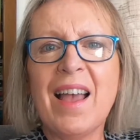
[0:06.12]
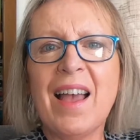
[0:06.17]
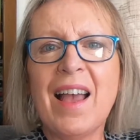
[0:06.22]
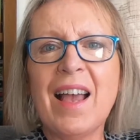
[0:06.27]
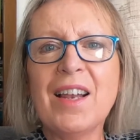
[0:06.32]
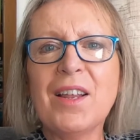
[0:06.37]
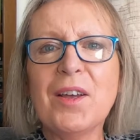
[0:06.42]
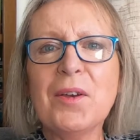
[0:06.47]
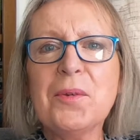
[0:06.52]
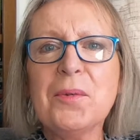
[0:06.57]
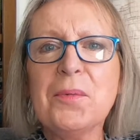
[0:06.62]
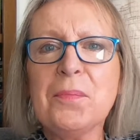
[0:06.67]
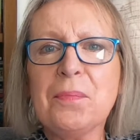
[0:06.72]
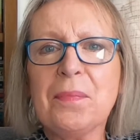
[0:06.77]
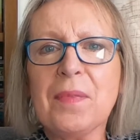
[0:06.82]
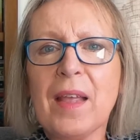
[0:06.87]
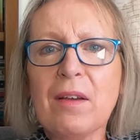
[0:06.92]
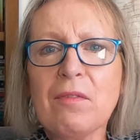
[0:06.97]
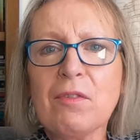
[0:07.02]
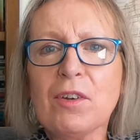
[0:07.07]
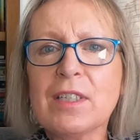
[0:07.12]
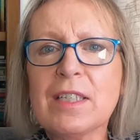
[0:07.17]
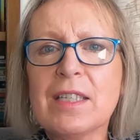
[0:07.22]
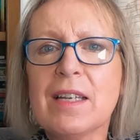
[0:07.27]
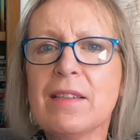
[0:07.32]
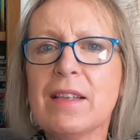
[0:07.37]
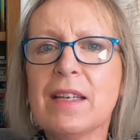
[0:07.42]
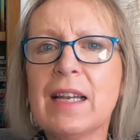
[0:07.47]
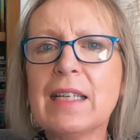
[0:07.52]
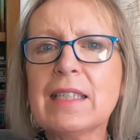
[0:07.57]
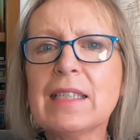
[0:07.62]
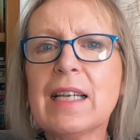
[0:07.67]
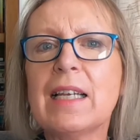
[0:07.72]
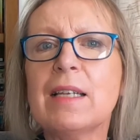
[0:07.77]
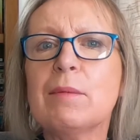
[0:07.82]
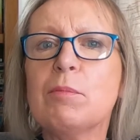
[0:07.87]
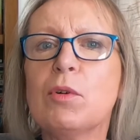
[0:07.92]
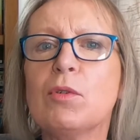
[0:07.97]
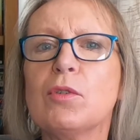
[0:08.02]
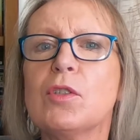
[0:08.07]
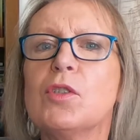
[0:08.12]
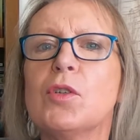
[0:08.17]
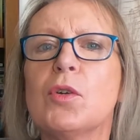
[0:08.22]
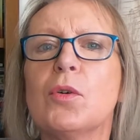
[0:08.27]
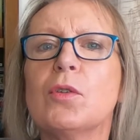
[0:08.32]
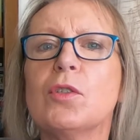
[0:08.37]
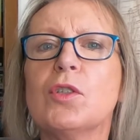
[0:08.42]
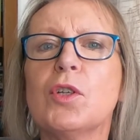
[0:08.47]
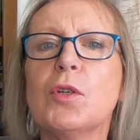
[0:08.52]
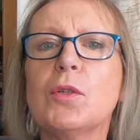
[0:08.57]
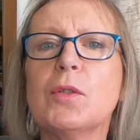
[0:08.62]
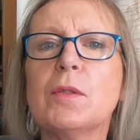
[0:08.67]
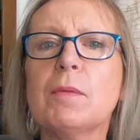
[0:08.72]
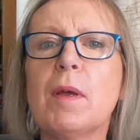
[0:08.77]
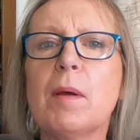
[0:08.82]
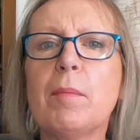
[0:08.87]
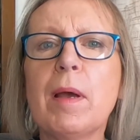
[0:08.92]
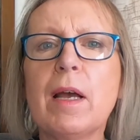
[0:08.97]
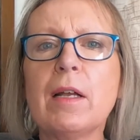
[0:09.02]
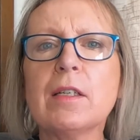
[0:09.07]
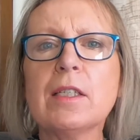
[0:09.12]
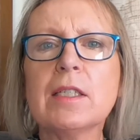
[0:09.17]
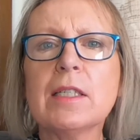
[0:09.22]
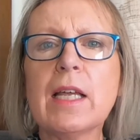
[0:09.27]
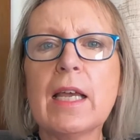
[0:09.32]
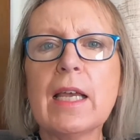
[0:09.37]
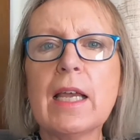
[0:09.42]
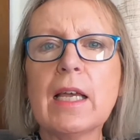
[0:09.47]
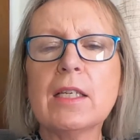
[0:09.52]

Hello, I've got another Netgalley book to talk to you about today,